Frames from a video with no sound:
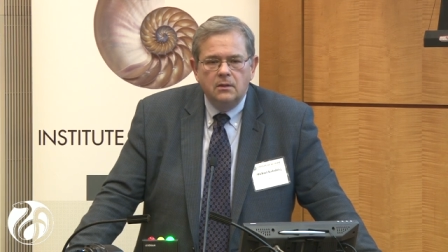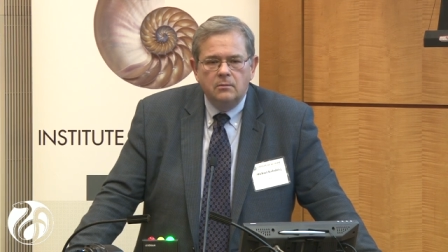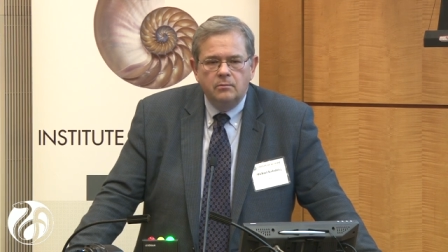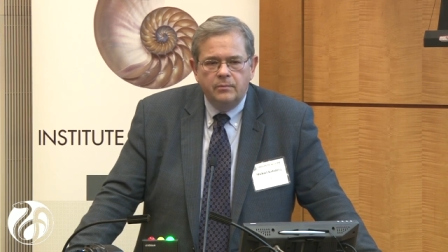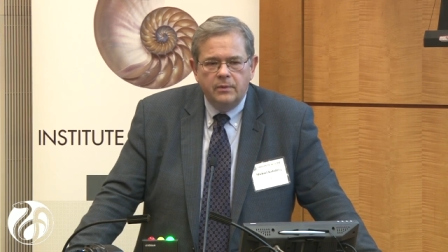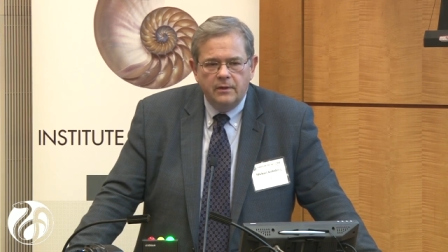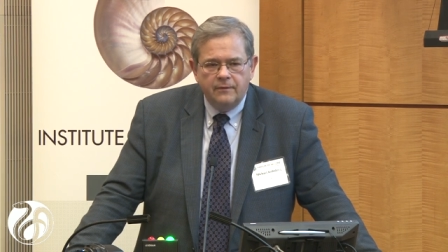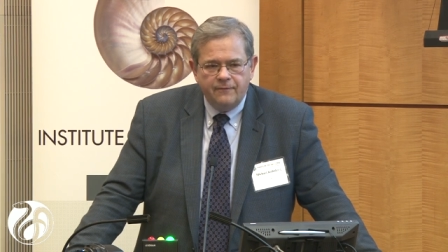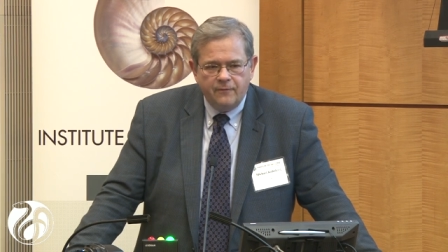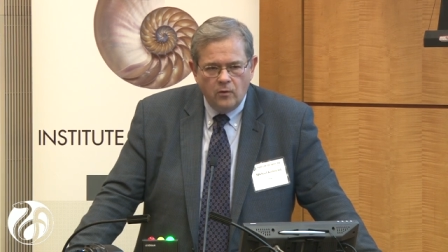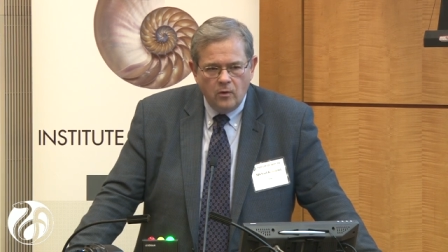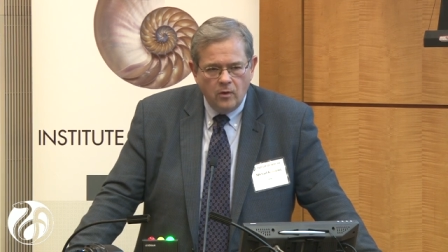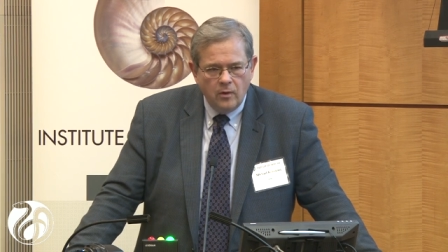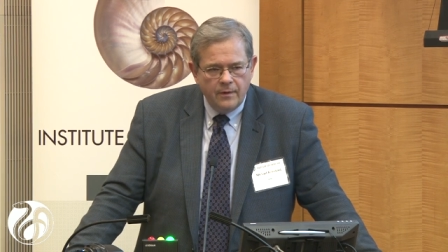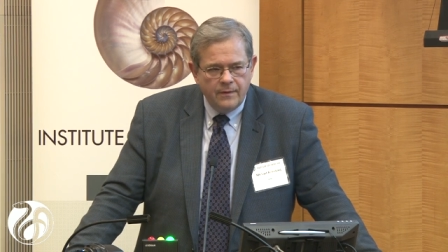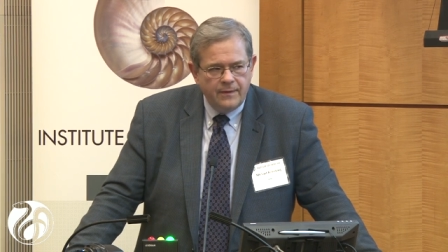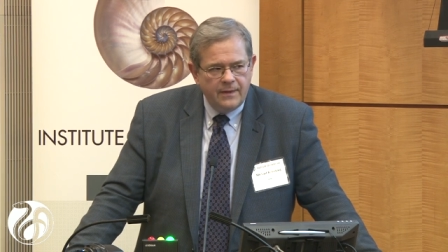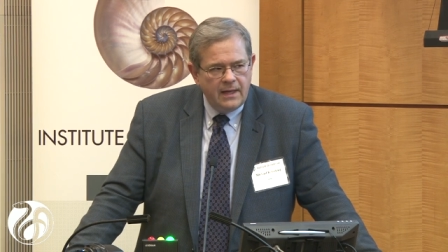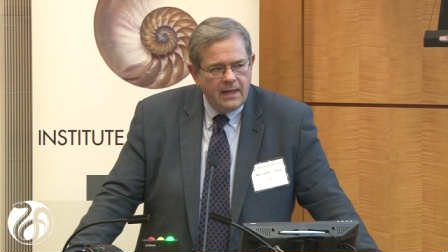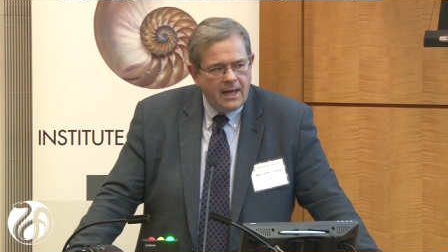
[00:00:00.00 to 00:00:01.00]
before
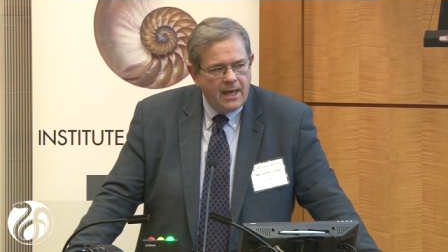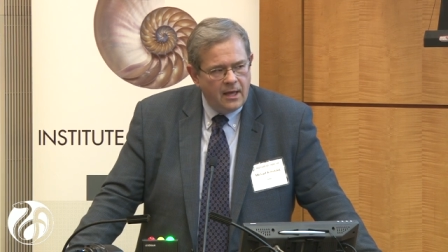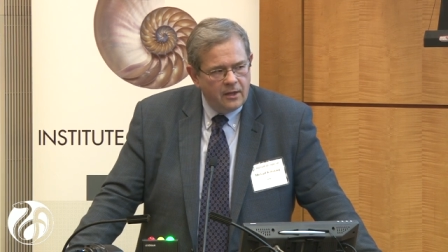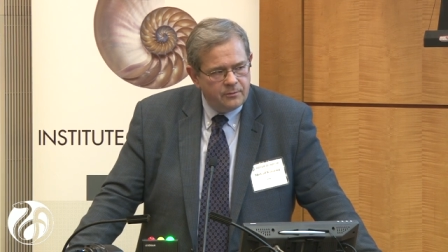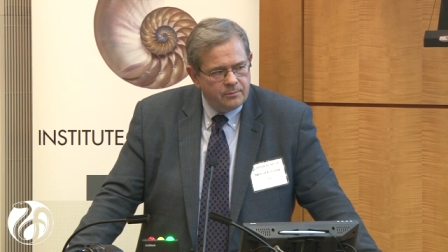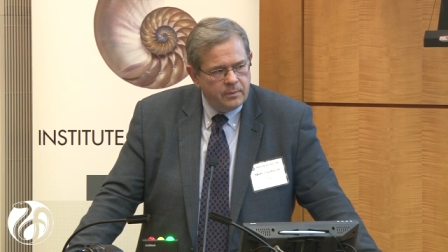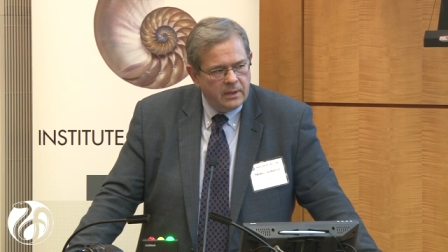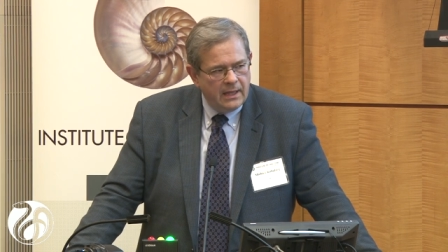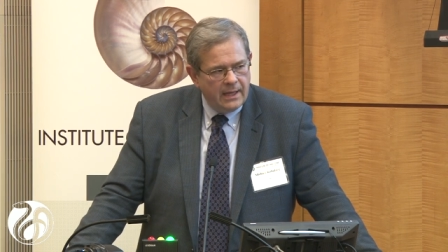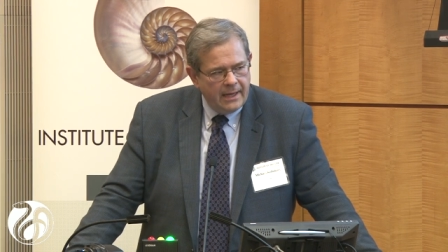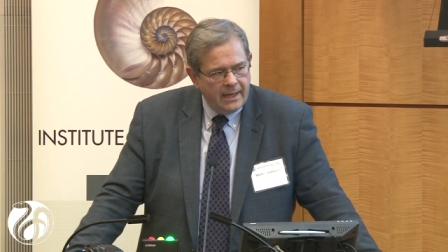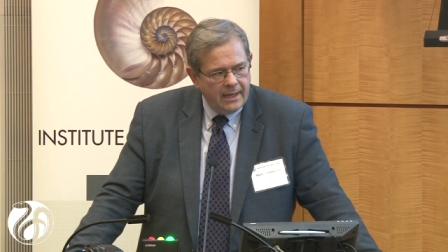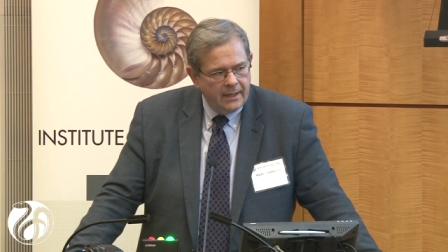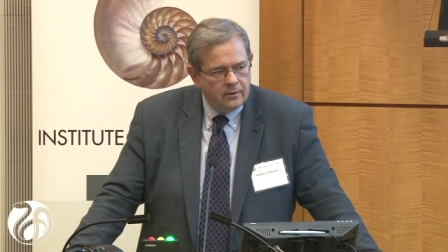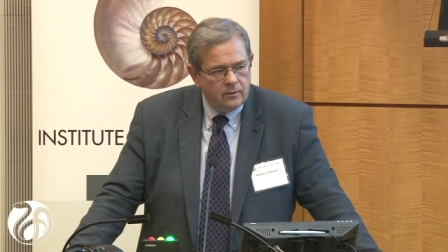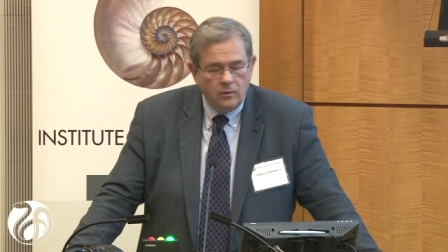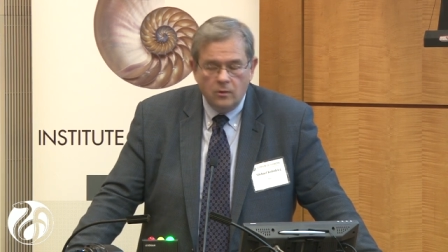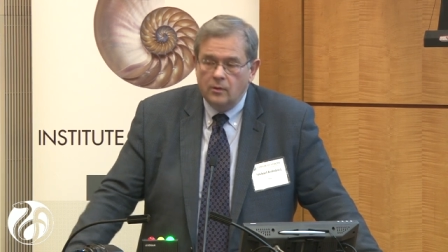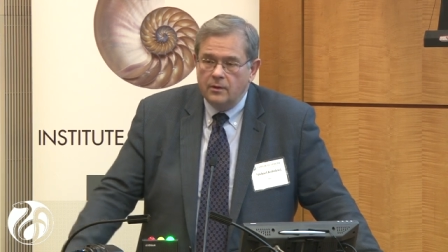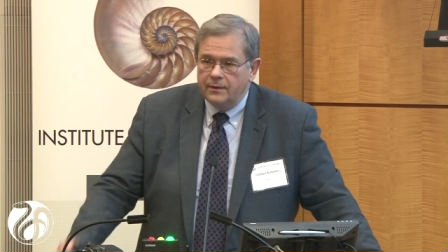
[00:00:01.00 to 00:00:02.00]
the health plan
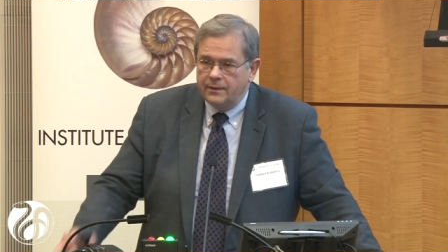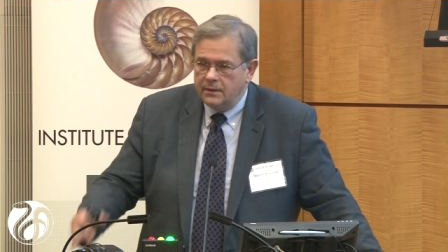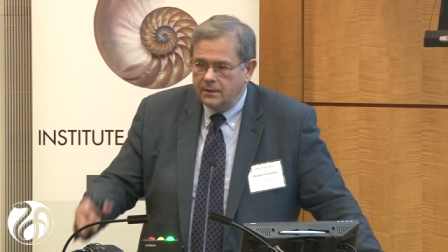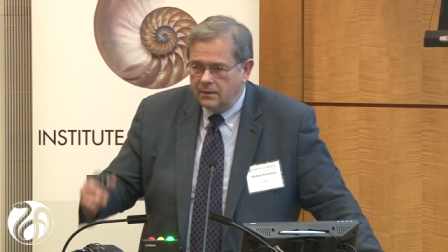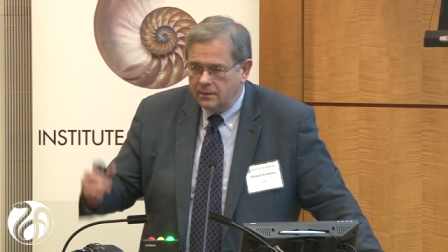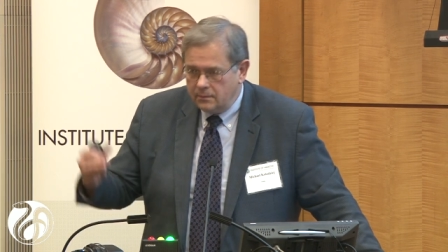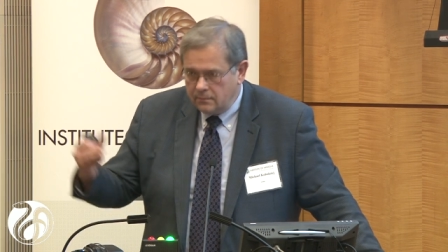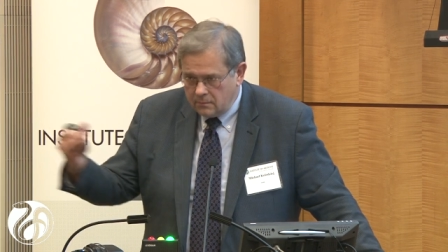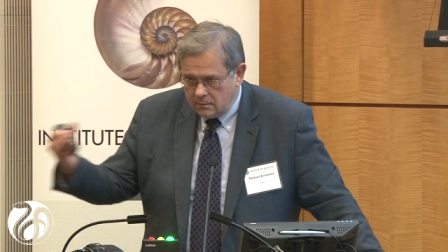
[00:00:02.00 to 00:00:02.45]
or the